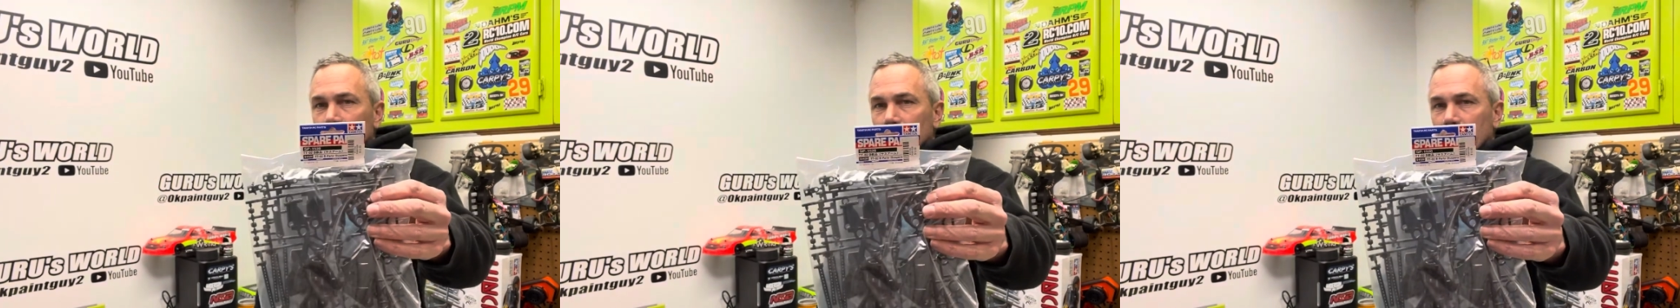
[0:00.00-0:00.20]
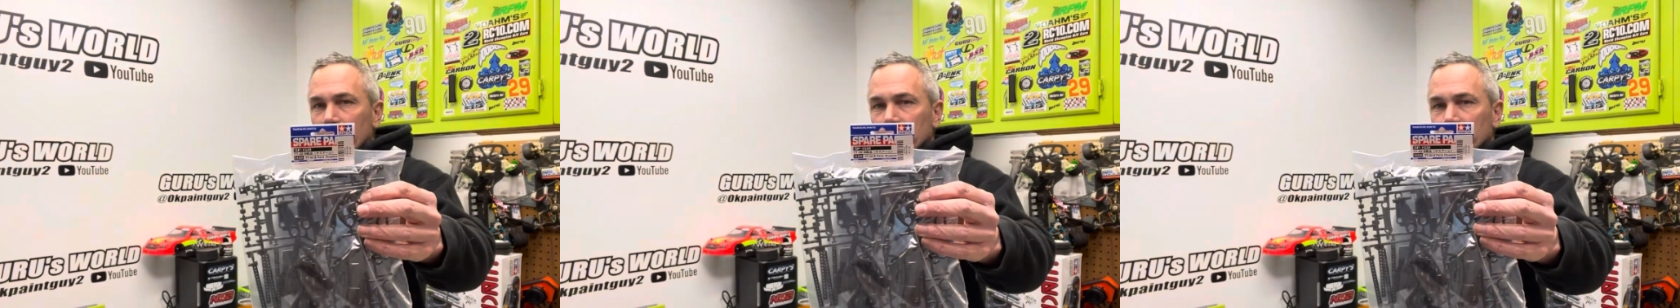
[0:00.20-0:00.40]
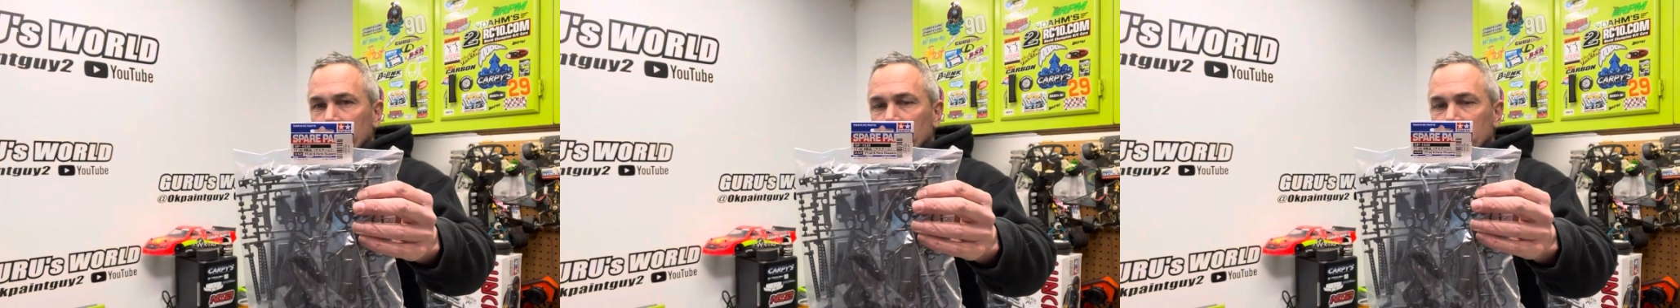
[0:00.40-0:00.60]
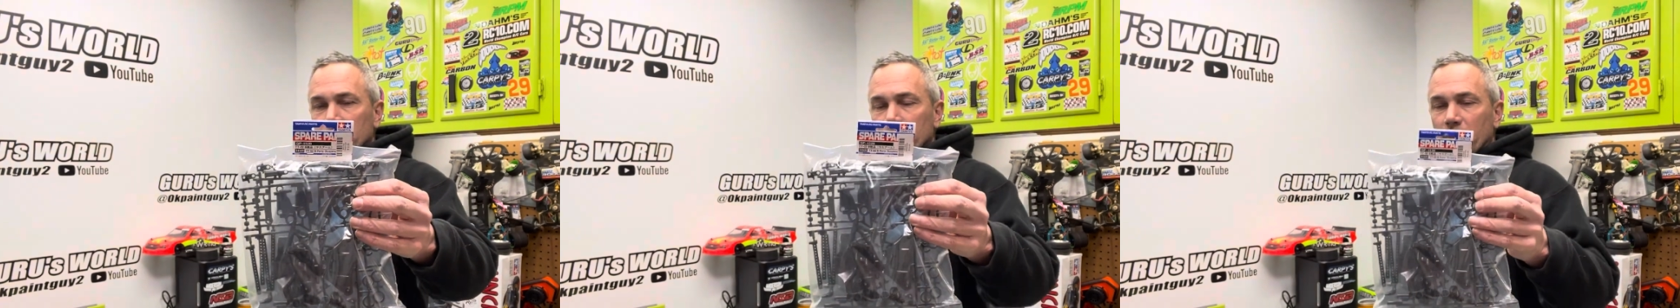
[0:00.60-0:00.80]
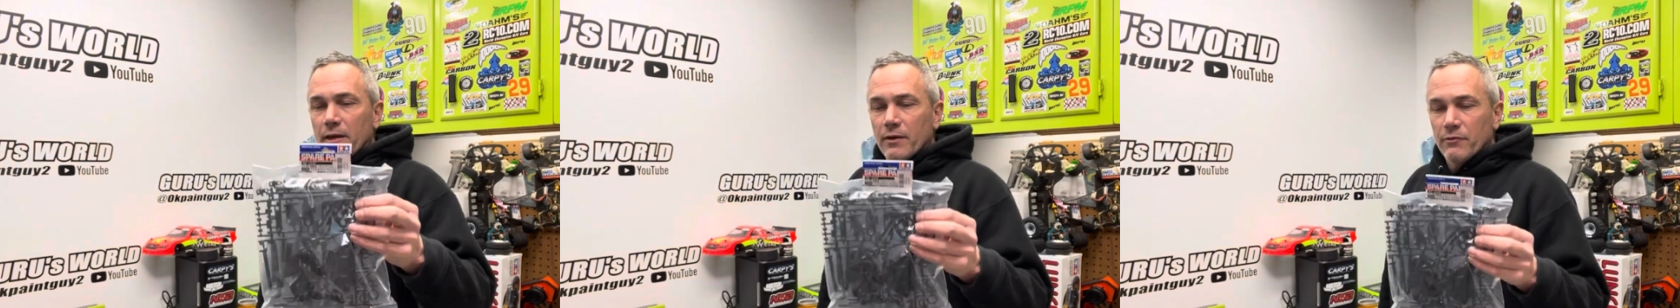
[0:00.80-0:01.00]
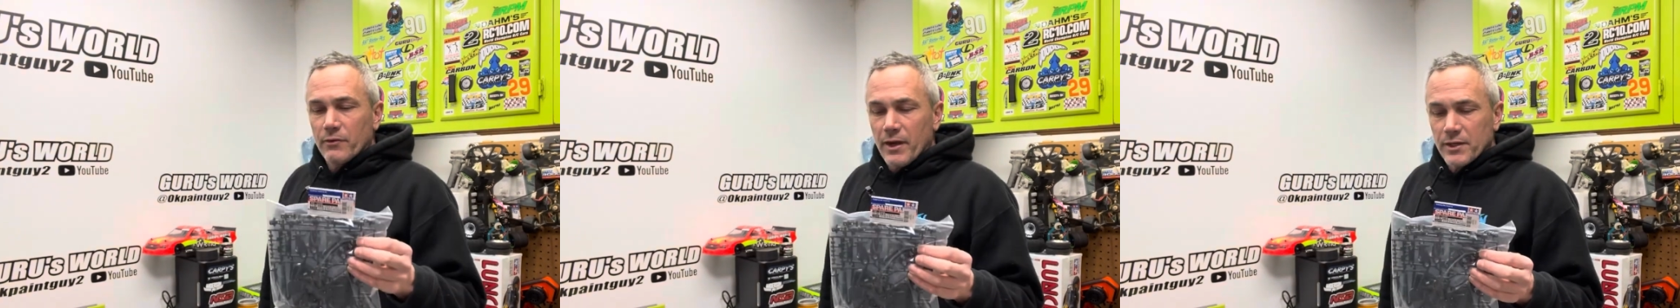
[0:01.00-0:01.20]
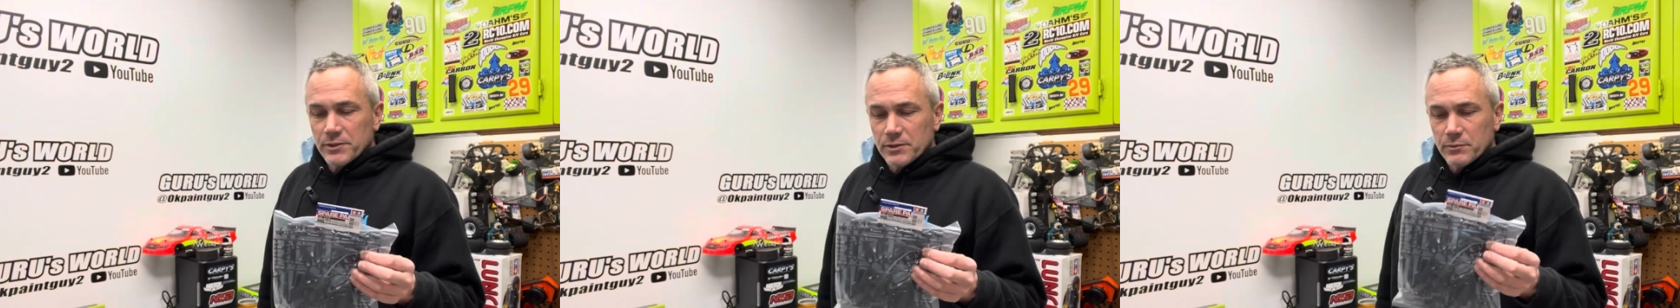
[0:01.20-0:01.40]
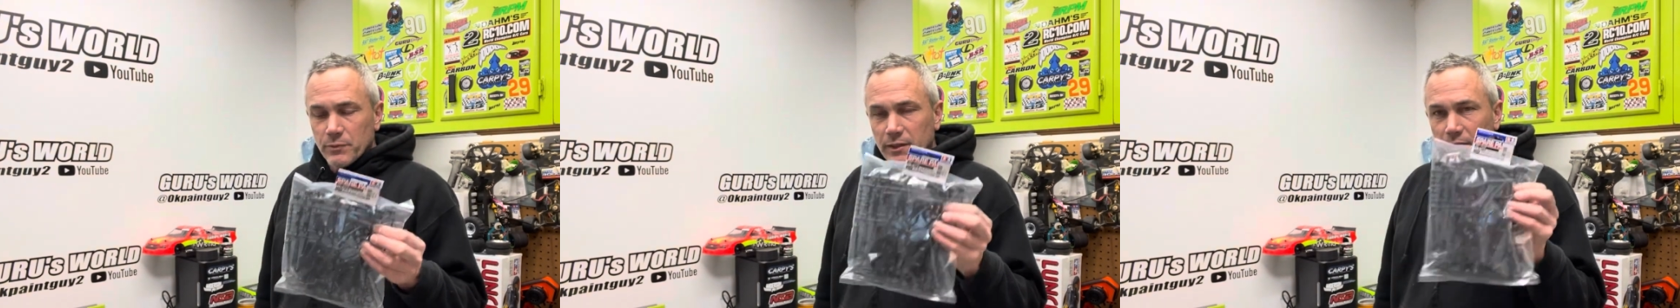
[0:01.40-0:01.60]
And true to Maya
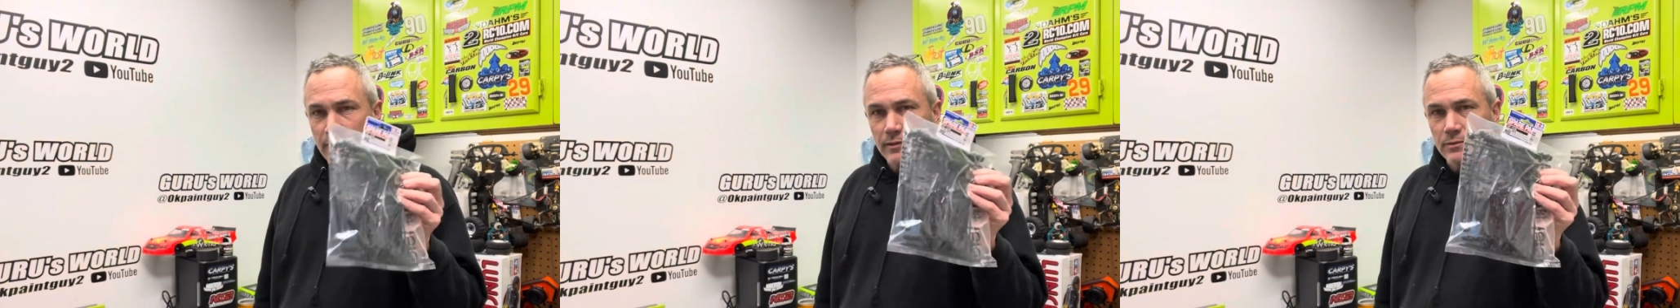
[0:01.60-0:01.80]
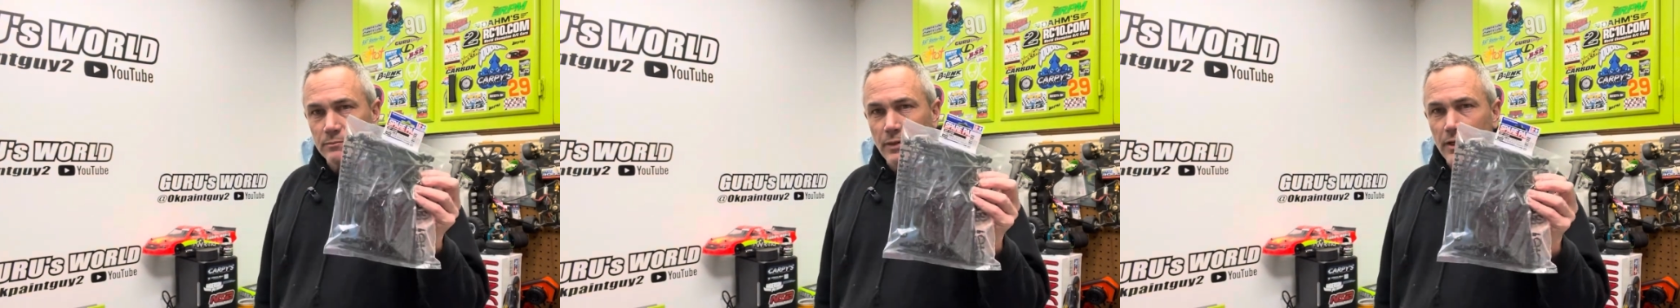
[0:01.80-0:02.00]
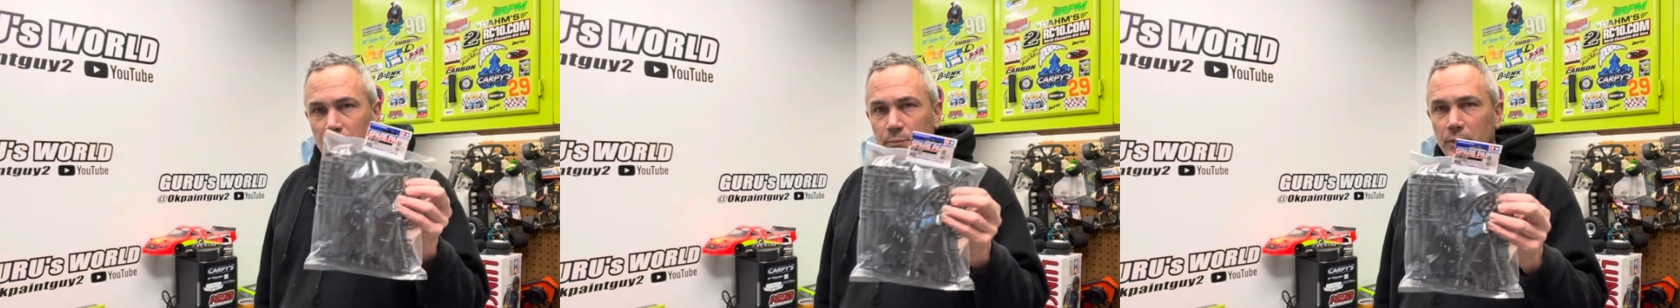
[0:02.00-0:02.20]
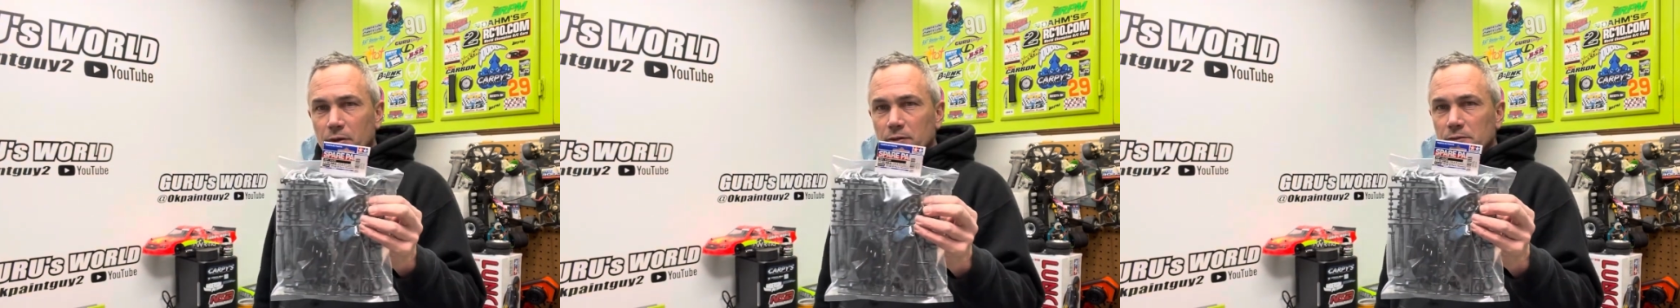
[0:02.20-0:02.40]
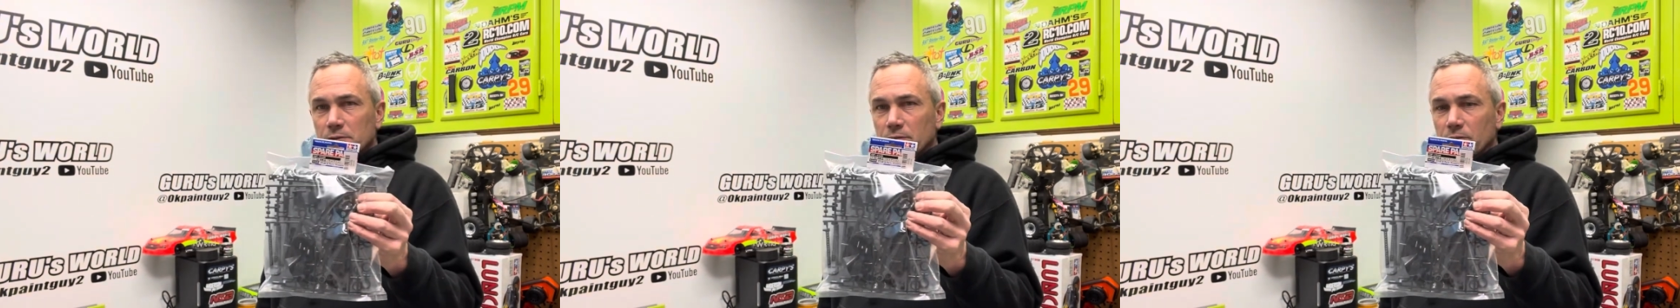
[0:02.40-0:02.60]
fashion, we needed some body posts.